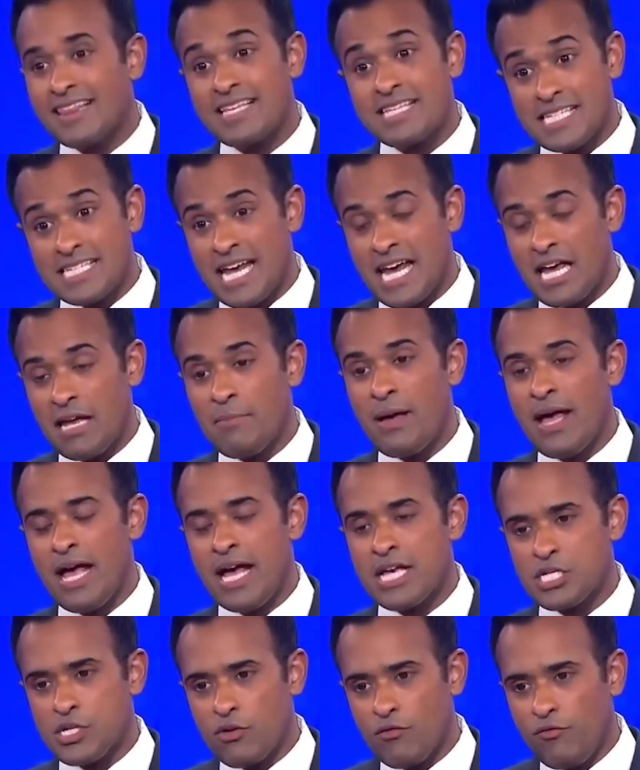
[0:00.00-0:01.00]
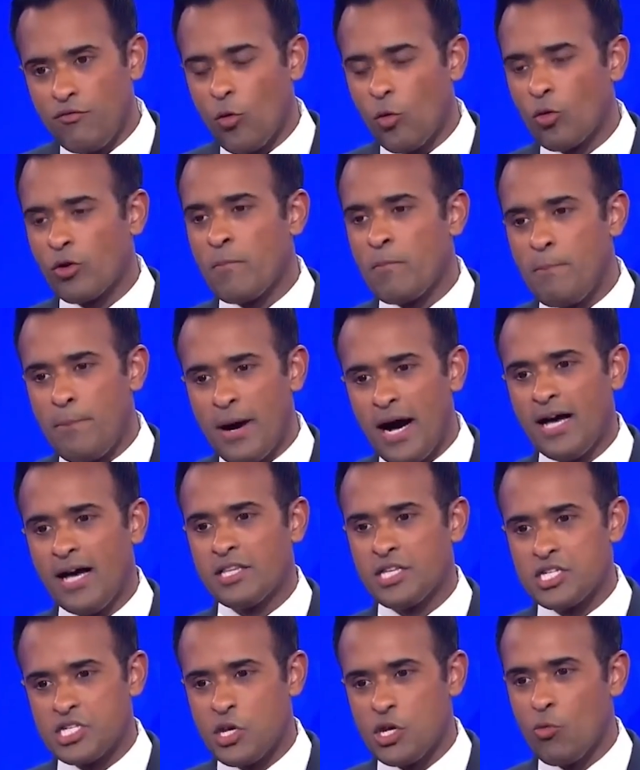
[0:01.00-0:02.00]
the same as foreign
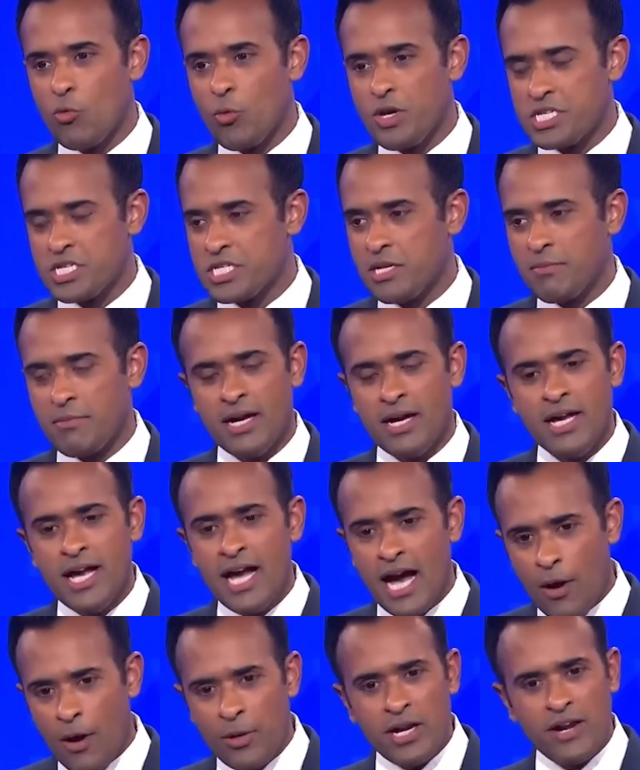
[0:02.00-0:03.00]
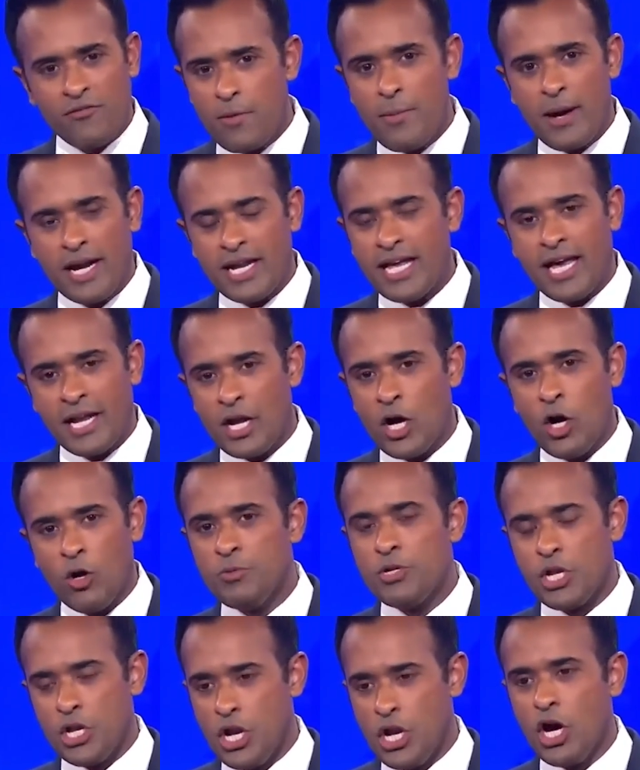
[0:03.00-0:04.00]
policy wisdom. I want everybody at
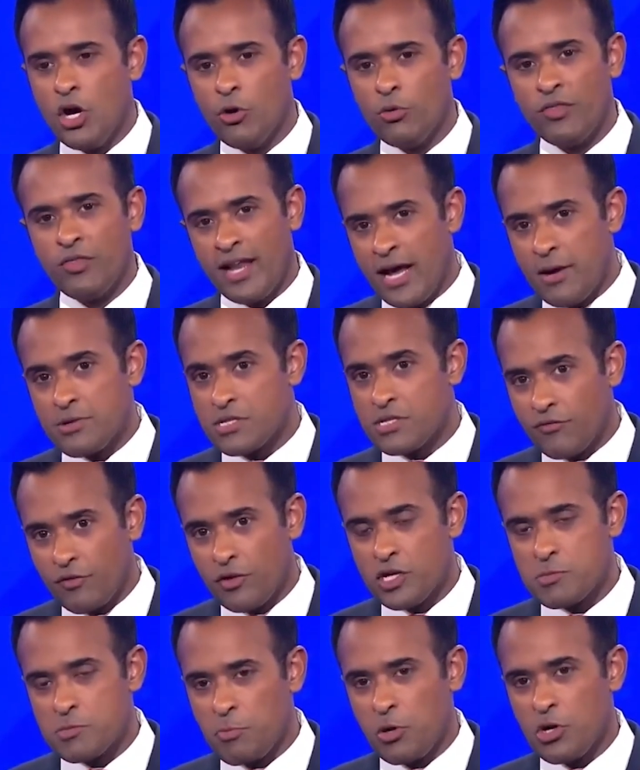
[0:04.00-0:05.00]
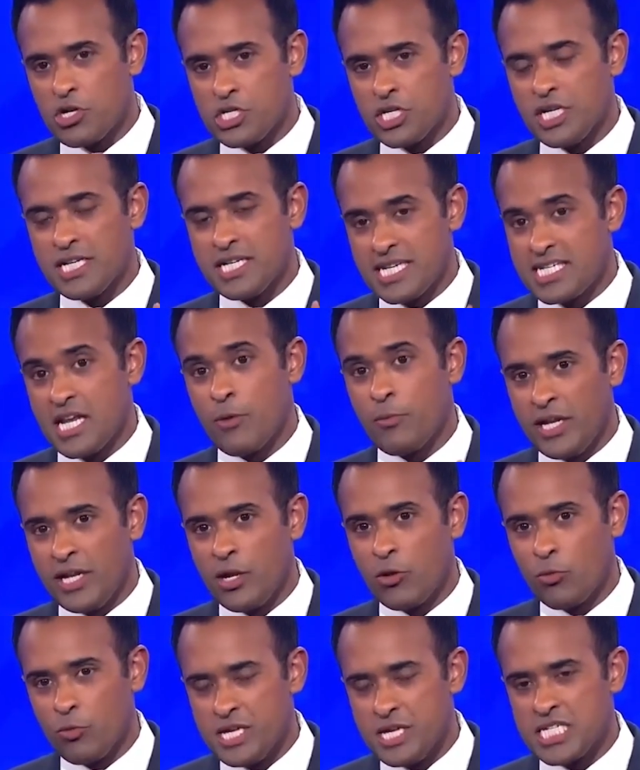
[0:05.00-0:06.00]
home to note that I was the first person to say we
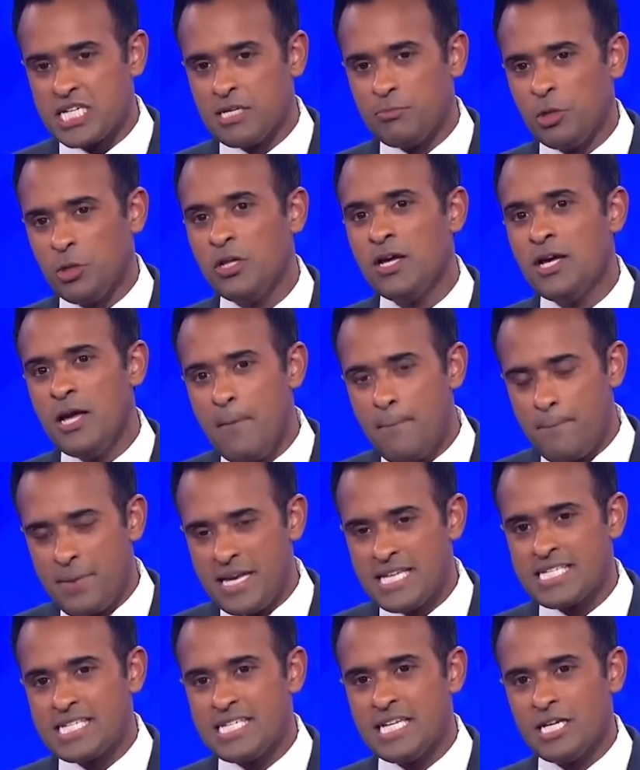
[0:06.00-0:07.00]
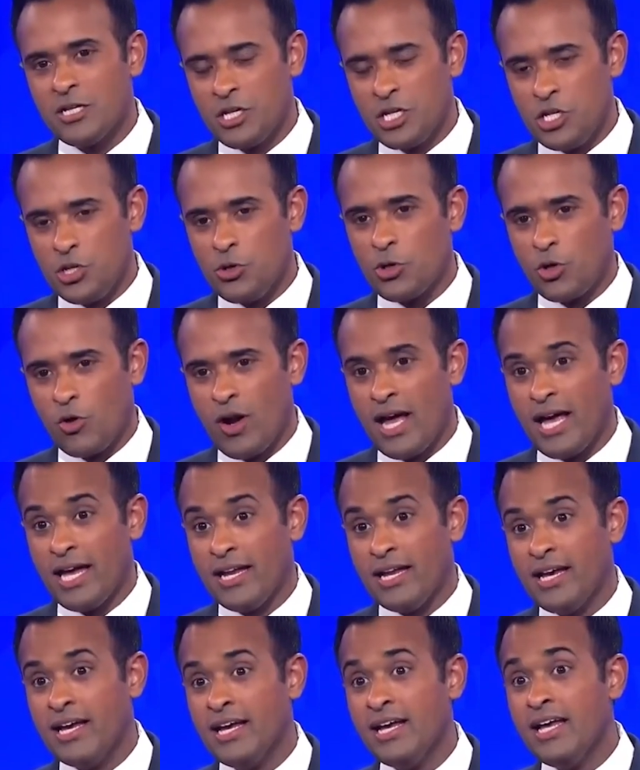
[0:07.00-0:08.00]
need a reasonable peace deal in
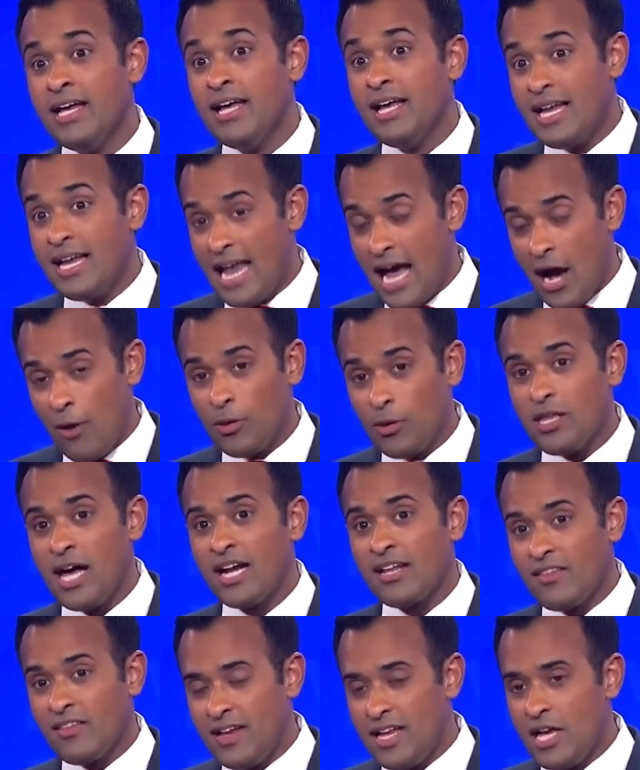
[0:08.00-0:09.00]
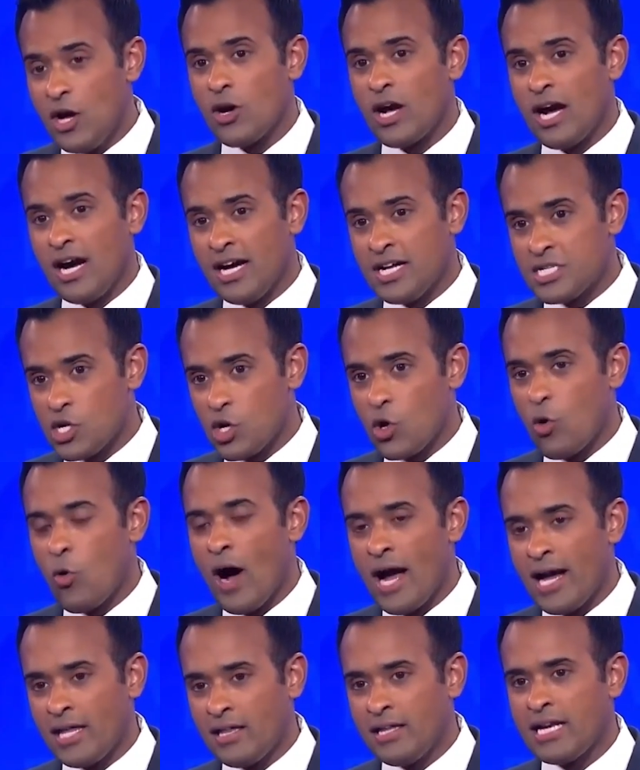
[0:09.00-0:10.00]
Ukraine. Now, a lot of the neocons are
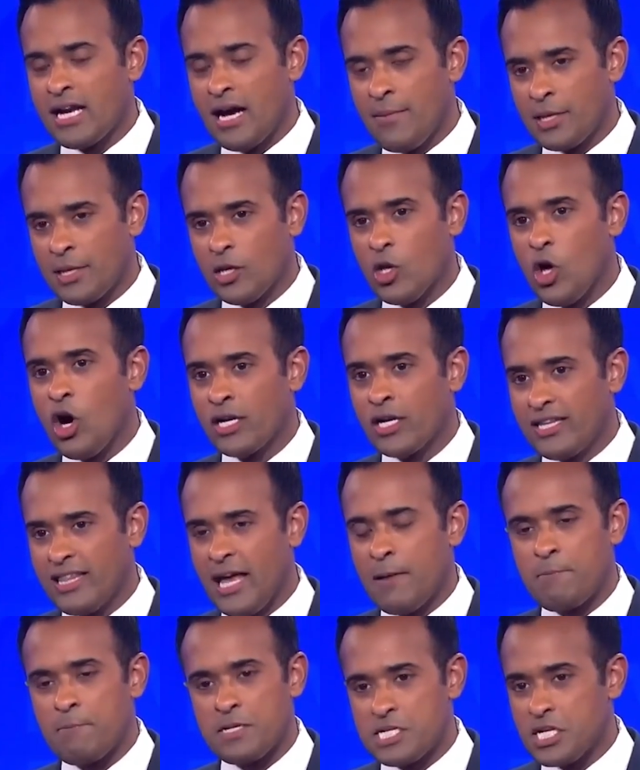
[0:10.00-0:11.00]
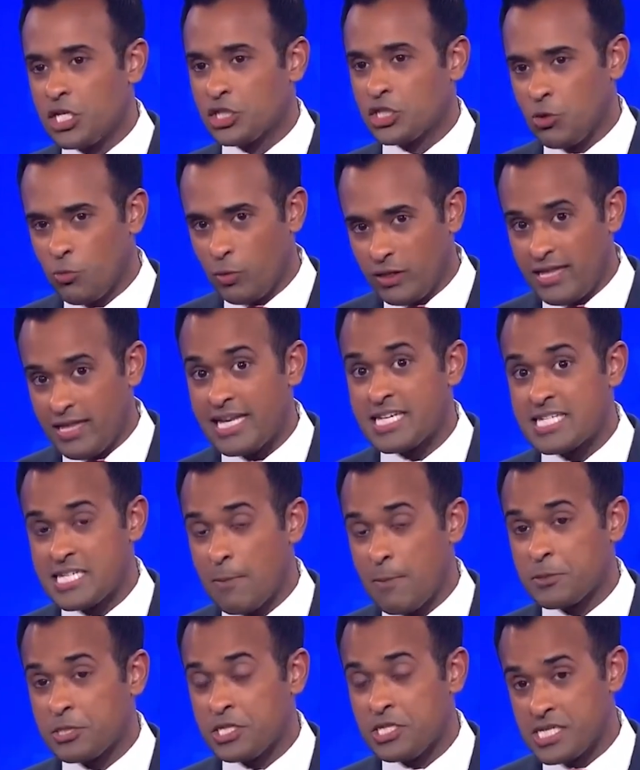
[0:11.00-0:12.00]
quietly coming along to that position, with the
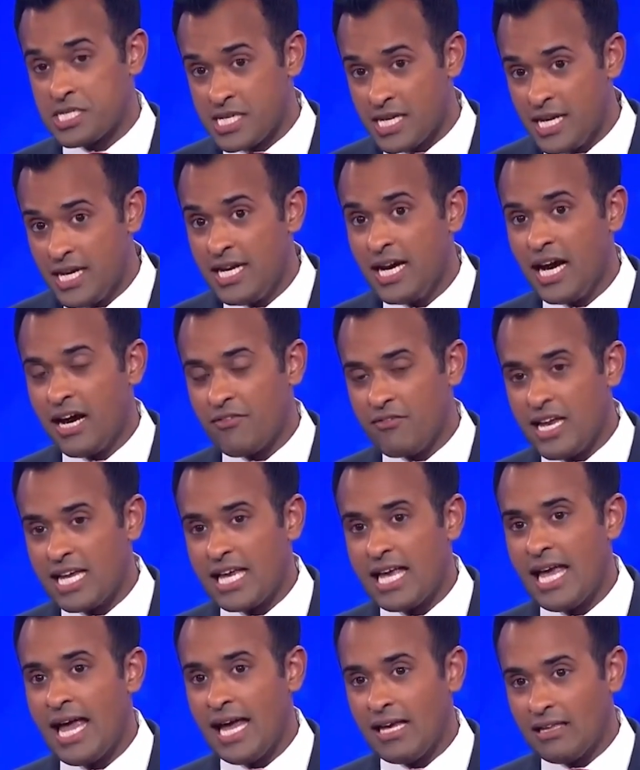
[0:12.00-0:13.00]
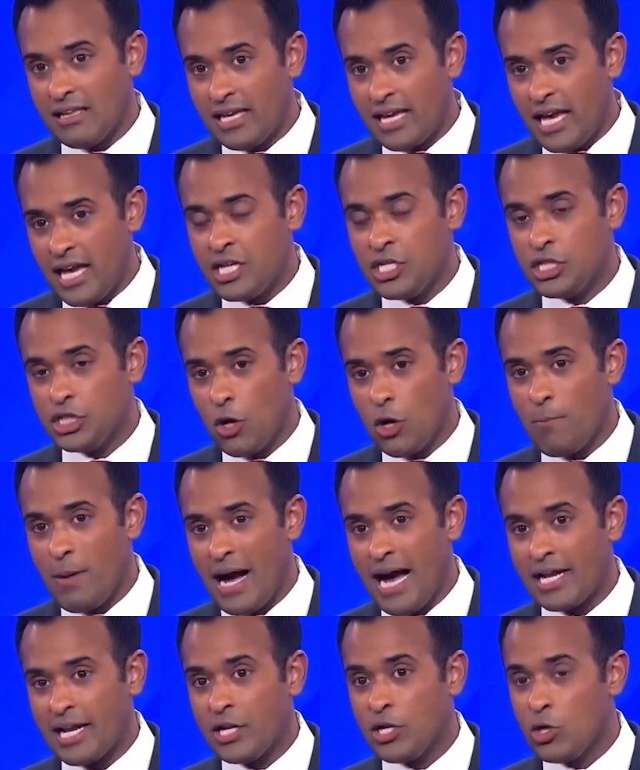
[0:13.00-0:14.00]
exceptions of Nikki Haley and Joe
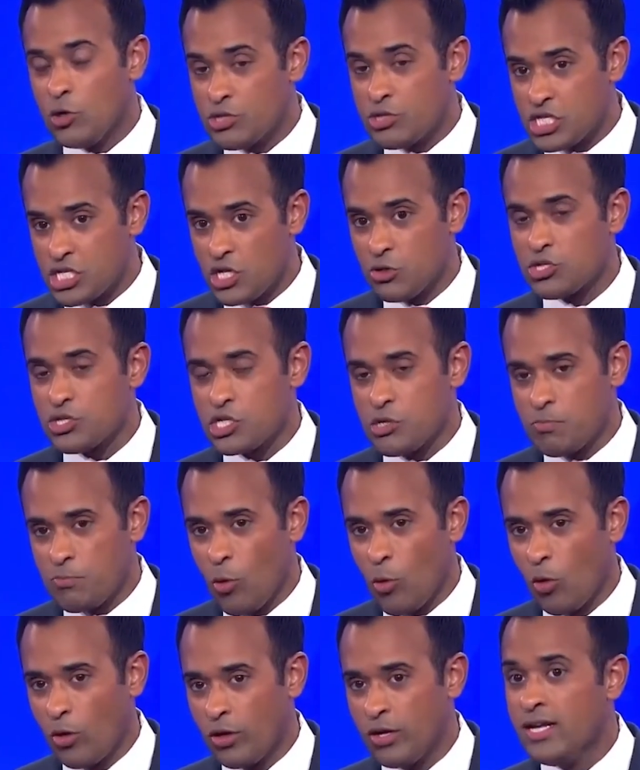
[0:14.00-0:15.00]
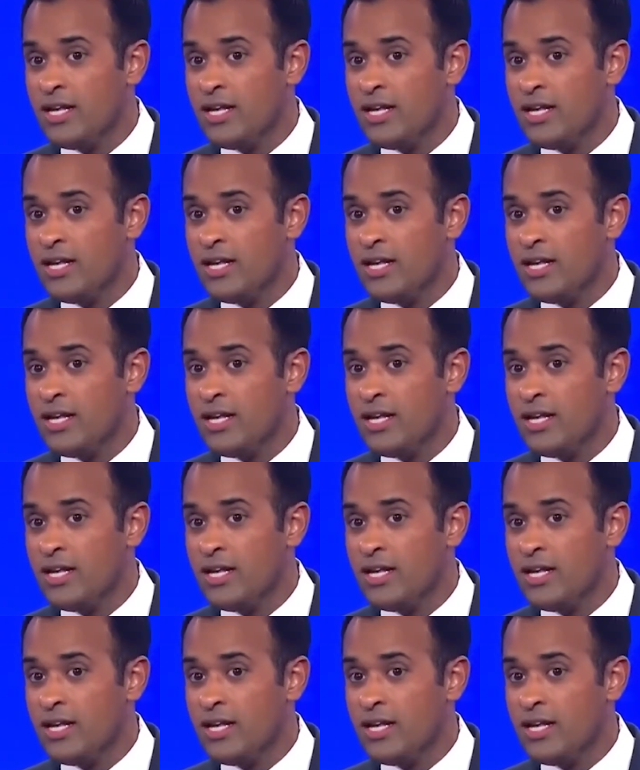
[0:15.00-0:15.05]
Biden, who still support